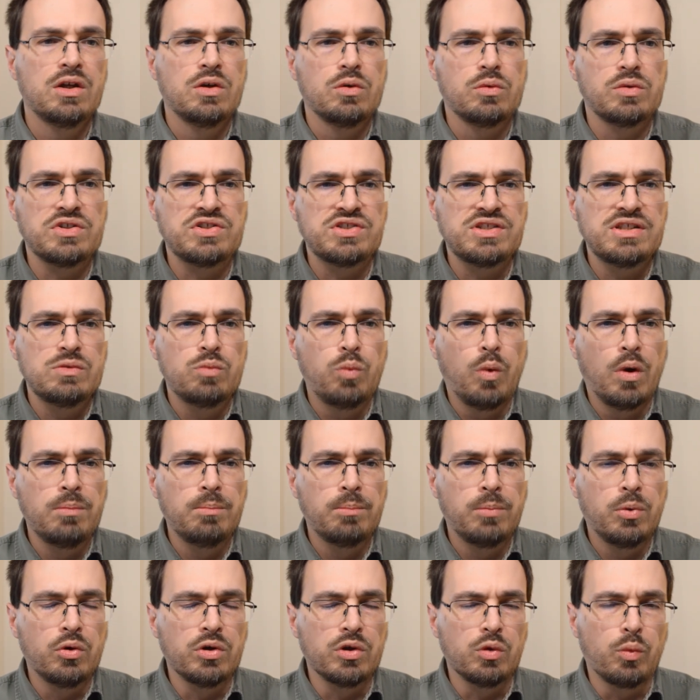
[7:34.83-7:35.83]
We see one
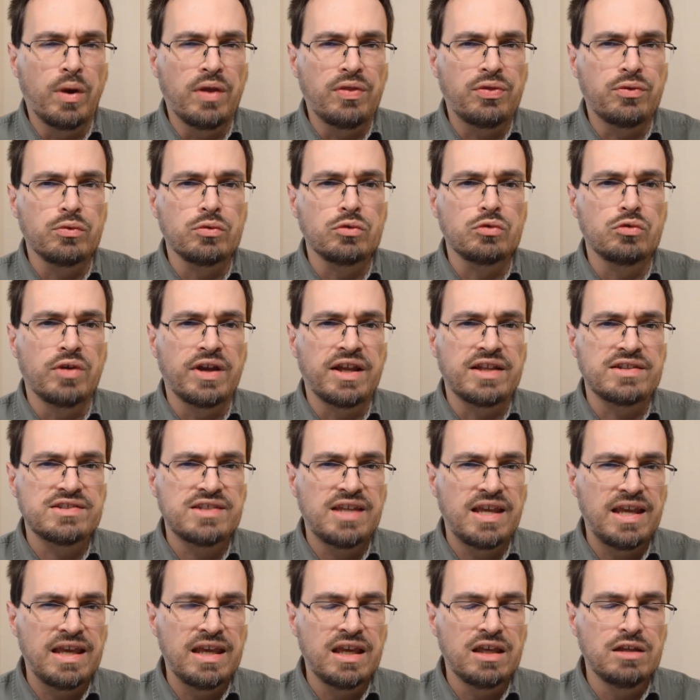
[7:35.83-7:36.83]
bullet went through Grant's
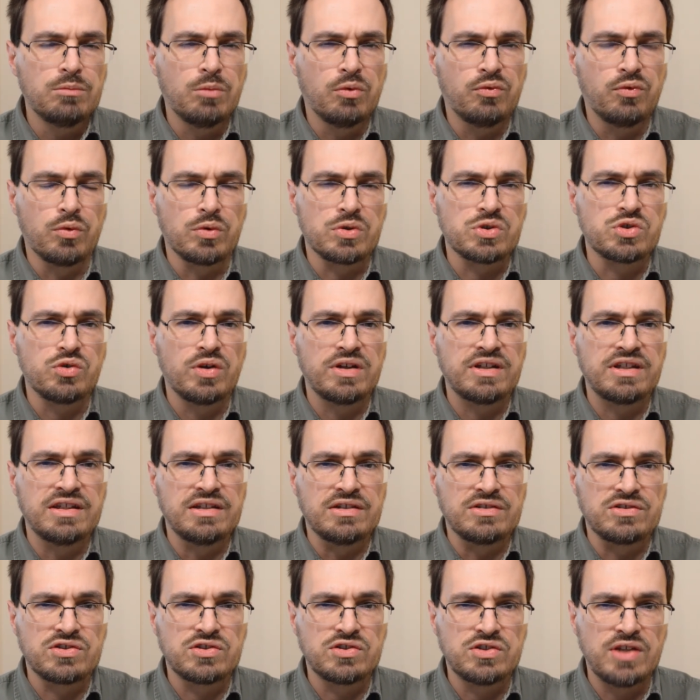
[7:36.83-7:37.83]
hand before striking
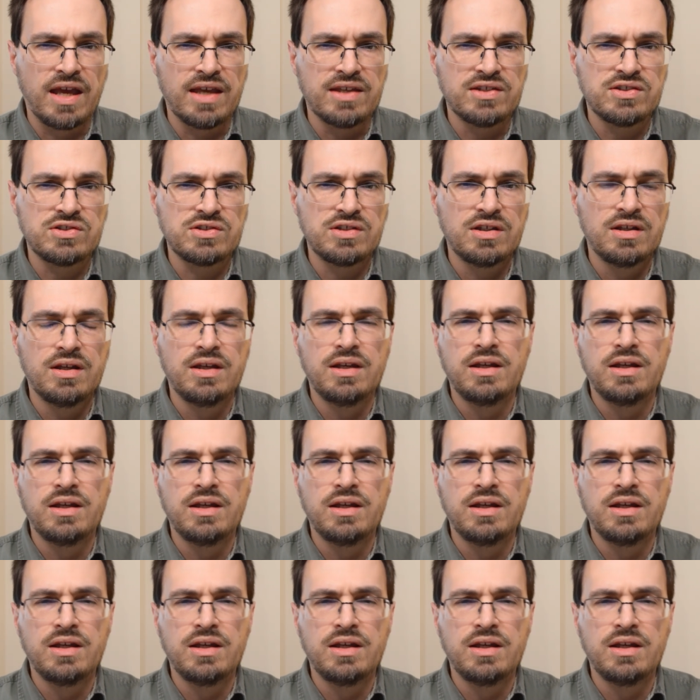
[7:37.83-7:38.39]
his chest.